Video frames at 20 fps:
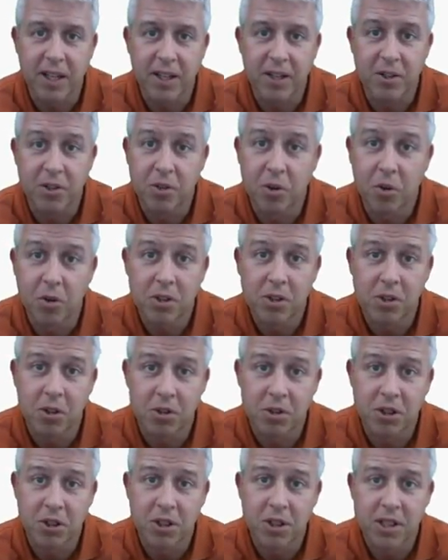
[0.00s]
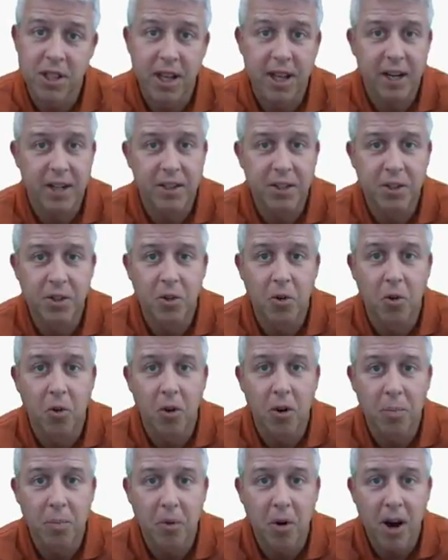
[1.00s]
in your searches and in
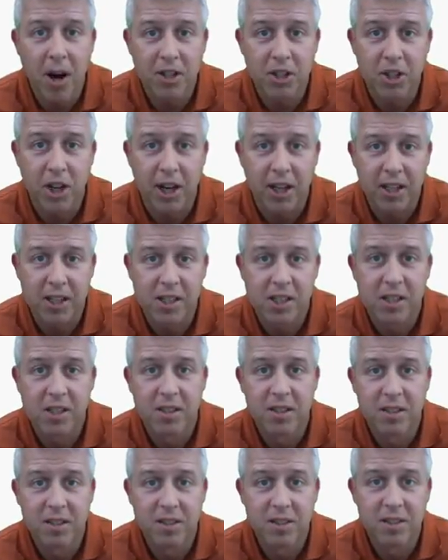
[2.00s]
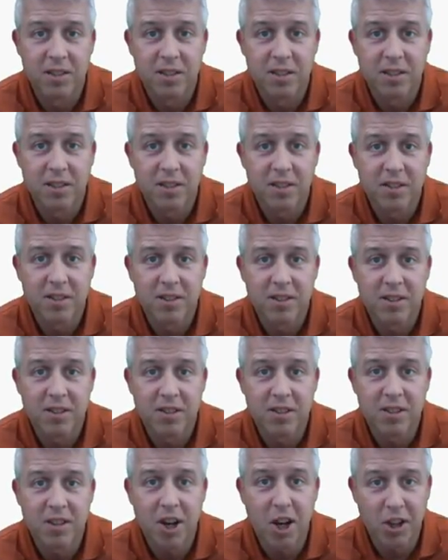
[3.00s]
your projects.
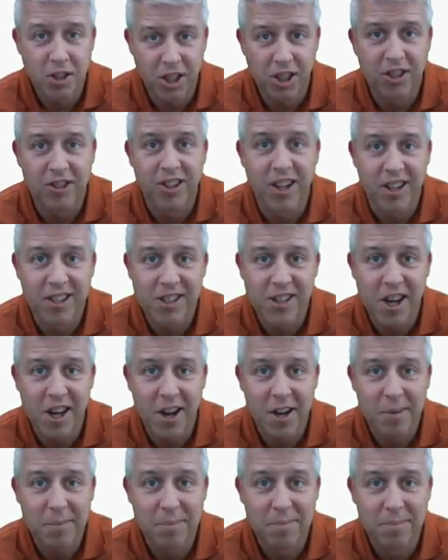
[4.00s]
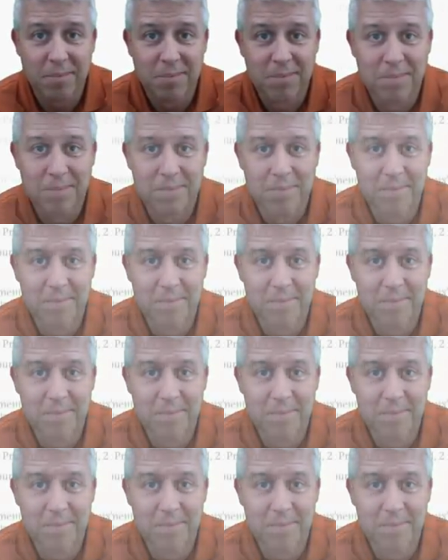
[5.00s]
Until next time.